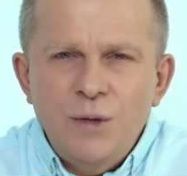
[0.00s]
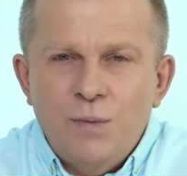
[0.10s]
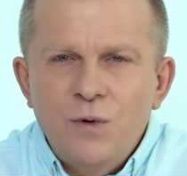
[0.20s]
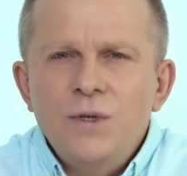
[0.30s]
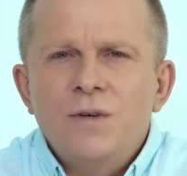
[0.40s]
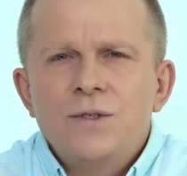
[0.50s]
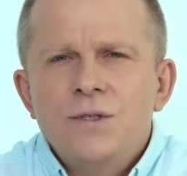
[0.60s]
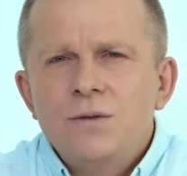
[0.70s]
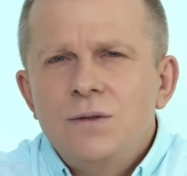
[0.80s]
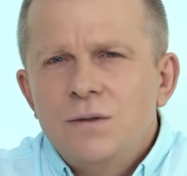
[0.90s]
and
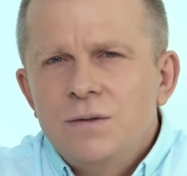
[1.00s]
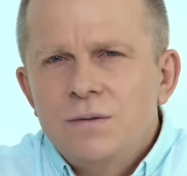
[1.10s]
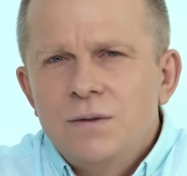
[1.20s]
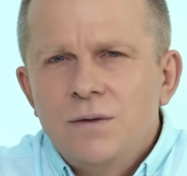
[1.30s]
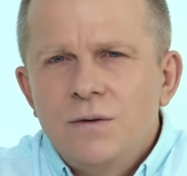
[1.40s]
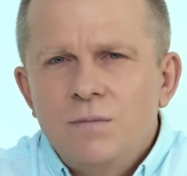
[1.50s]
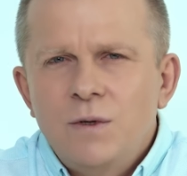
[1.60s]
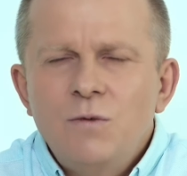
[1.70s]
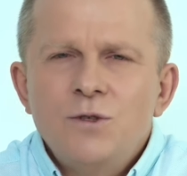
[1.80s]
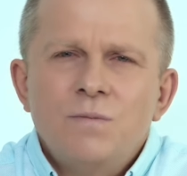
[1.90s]
understanding the
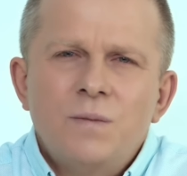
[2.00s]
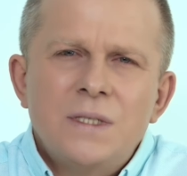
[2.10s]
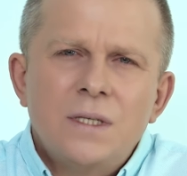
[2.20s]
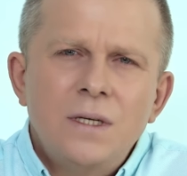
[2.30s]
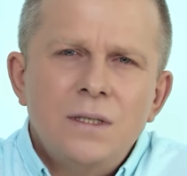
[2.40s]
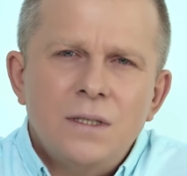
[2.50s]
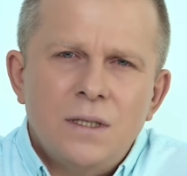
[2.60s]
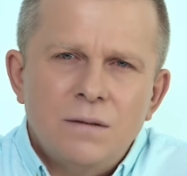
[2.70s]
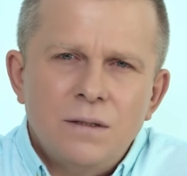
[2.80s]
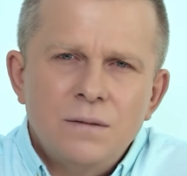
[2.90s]
essence, we can send
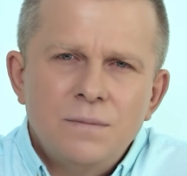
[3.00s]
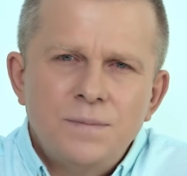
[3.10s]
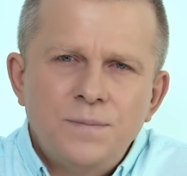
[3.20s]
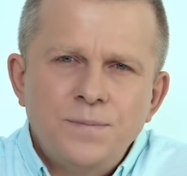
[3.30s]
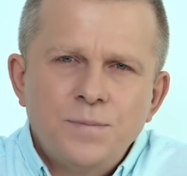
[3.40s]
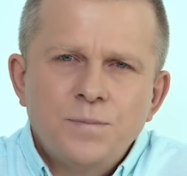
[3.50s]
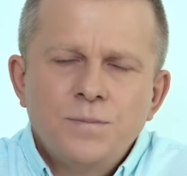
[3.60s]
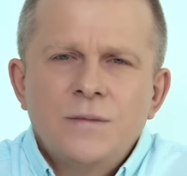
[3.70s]
that prompter